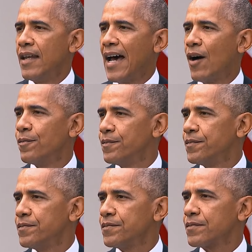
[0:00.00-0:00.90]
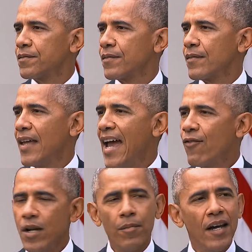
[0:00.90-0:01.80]
Now,
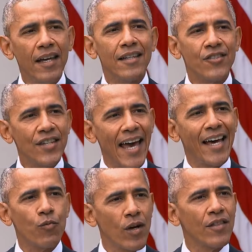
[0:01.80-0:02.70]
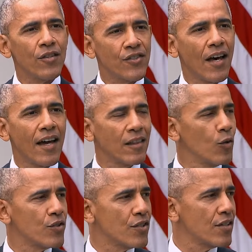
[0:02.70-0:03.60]
everybody is sad when their side
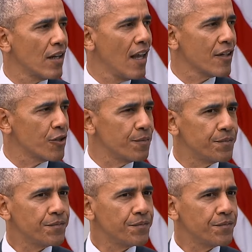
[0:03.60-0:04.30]
loses an election.